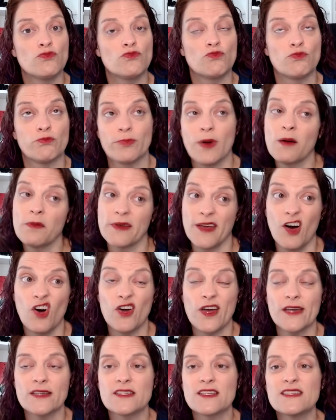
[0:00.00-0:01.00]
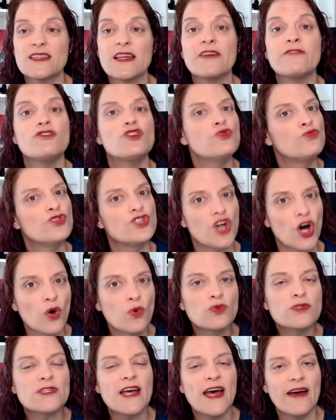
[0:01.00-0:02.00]
probably all cases, if you
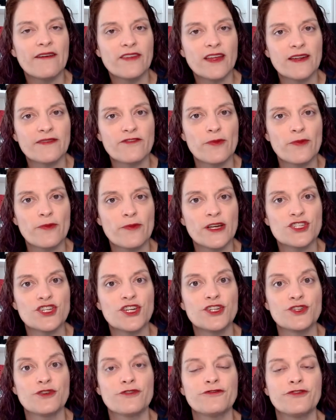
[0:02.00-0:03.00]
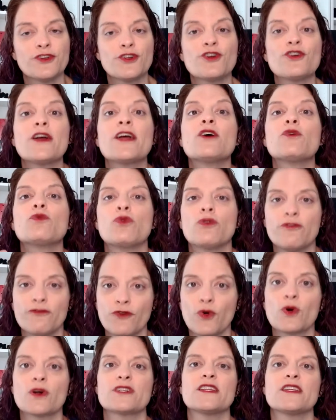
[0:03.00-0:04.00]
don't have that information in your footer, it will
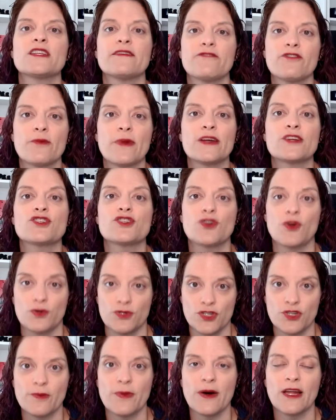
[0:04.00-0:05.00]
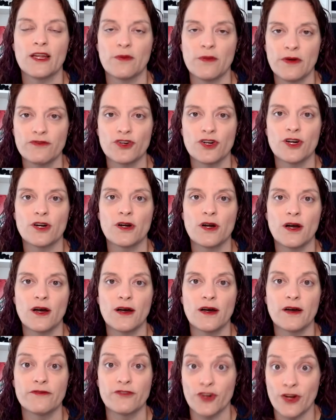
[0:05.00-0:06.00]
force the information onto the bottom of your
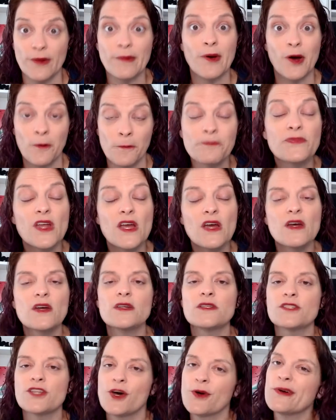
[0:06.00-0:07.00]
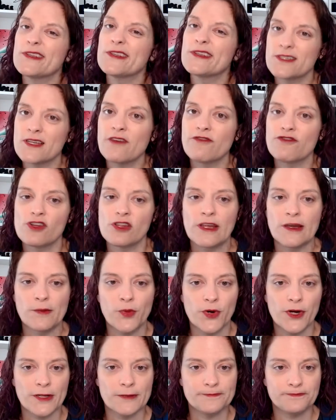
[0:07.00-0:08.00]
email. So it's definitely
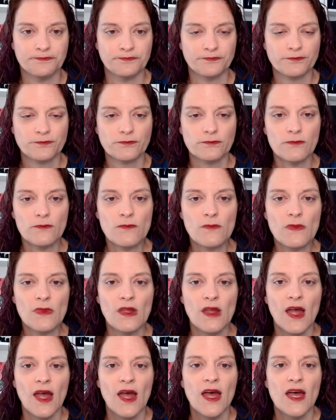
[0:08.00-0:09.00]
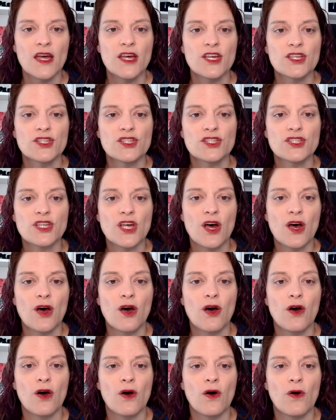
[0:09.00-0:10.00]
important.
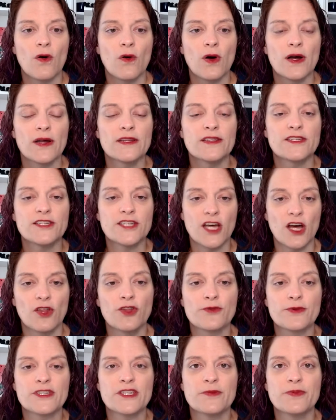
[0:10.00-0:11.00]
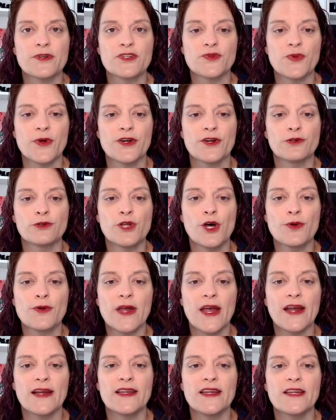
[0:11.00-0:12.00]
So tell the recipients where you're
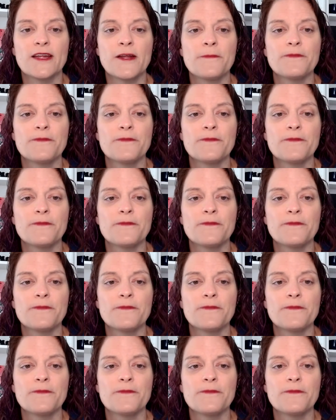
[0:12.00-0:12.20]
located.